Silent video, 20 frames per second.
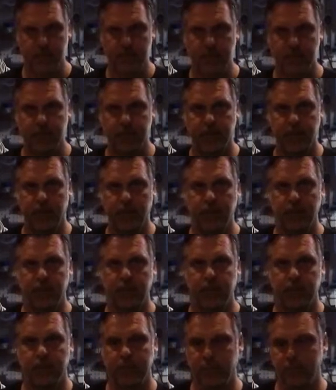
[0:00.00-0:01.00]
film
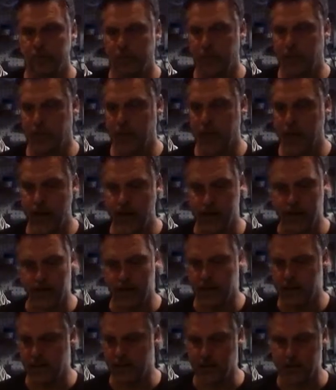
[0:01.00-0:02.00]
me hacking
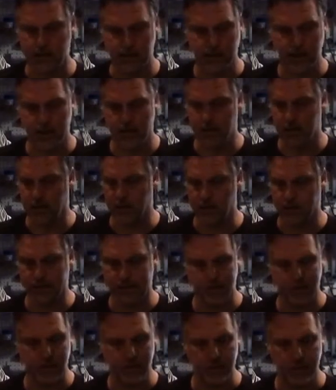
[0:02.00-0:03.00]
this thing together. I've
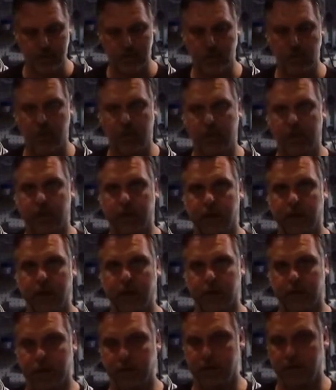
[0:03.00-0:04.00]
never built a Y-wing
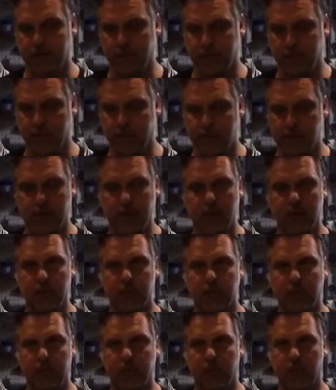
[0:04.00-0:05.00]
resin kit
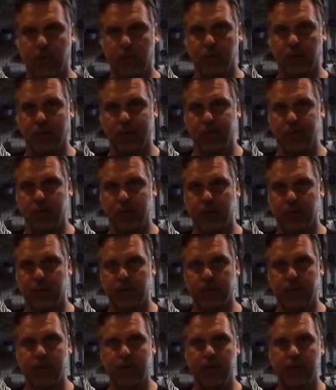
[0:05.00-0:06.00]
before. I built the
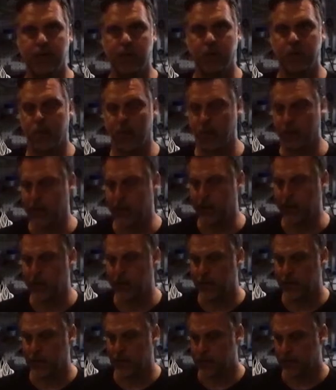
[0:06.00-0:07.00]
Bandai Y-wing,
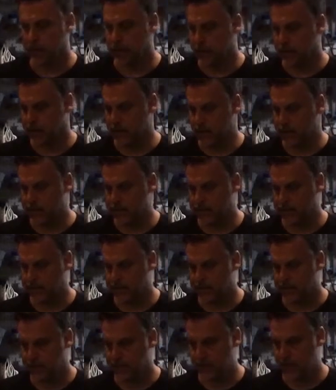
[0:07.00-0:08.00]

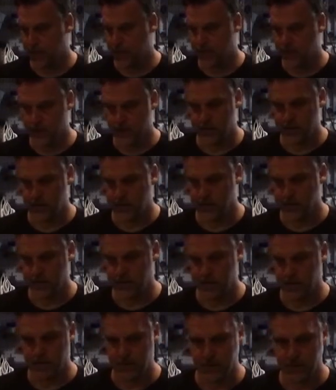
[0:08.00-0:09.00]
which
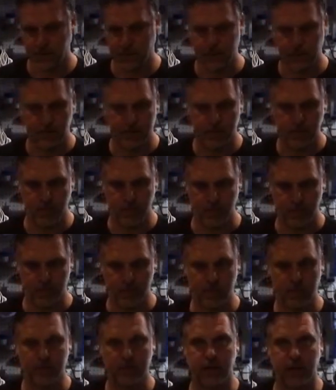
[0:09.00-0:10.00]
of course
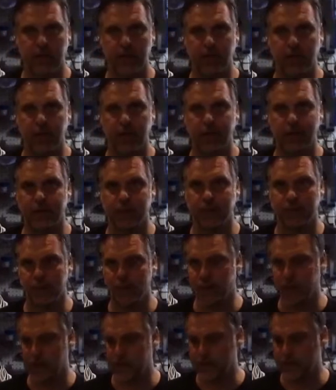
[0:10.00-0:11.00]
goes together perfectly,
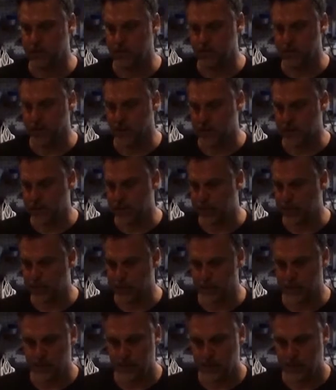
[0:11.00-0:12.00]
but this is much bigger.
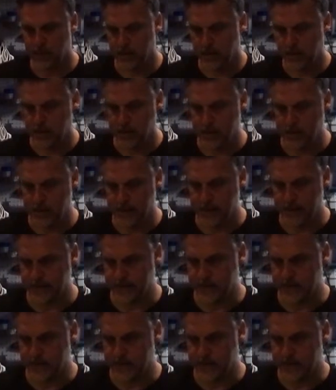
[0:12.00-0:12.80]
It's